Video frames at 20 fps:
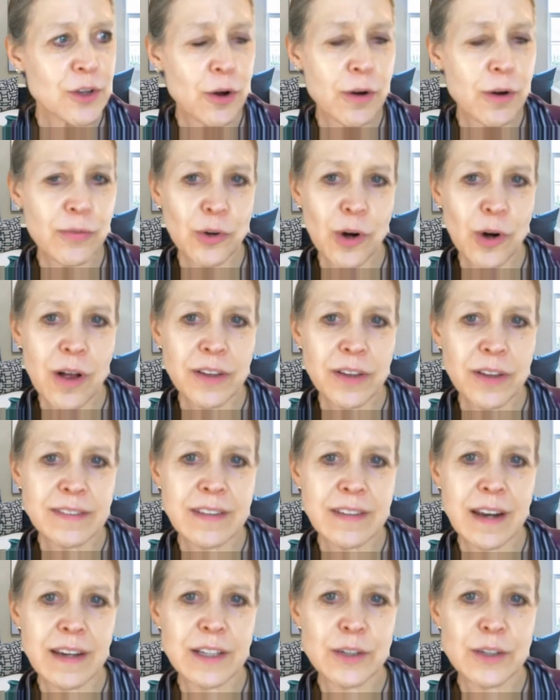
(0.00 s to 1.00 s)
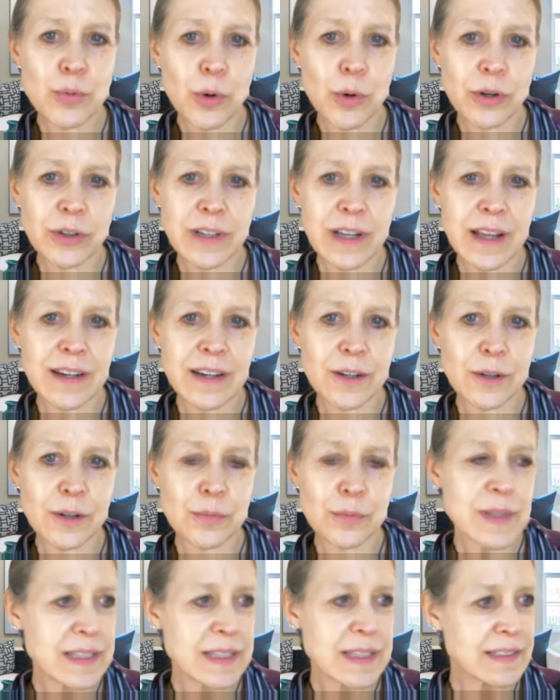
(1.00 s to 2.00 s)
overall study coordinator
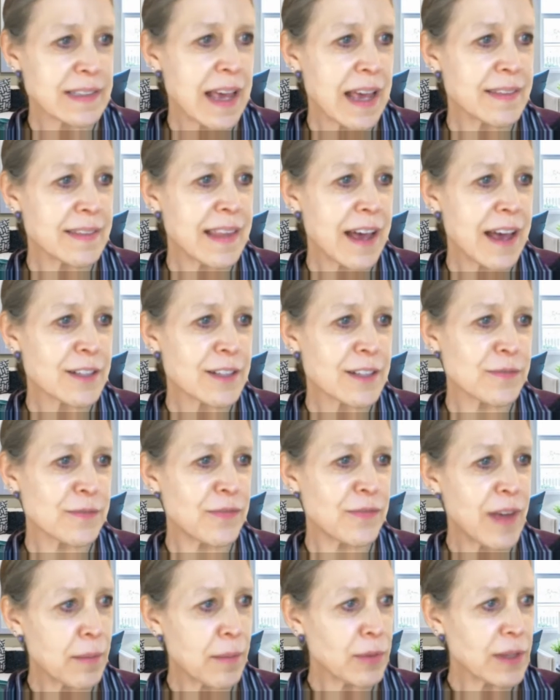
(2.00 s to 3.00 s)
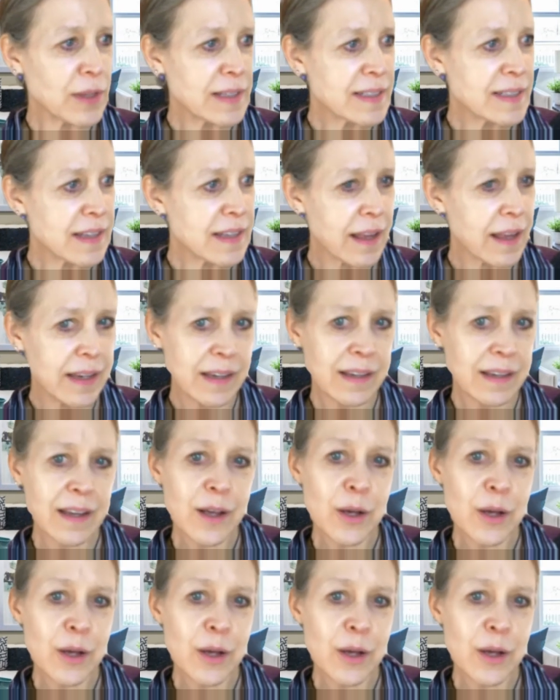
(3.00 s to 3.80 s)
with the 10,000 Families Study,